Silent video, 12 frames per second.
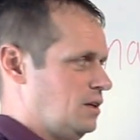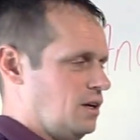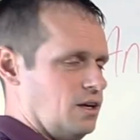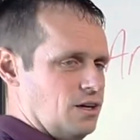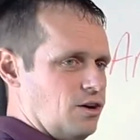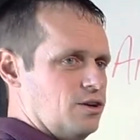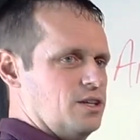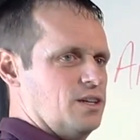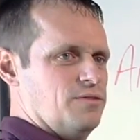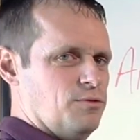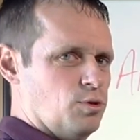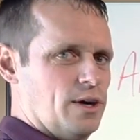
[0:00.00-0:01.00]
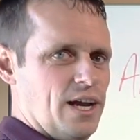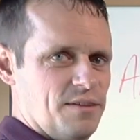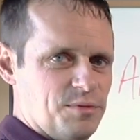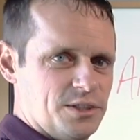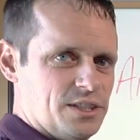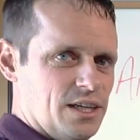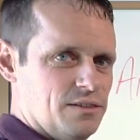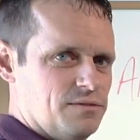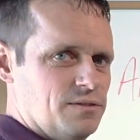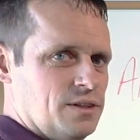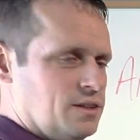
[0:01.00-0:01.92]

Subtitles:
on a 4.5%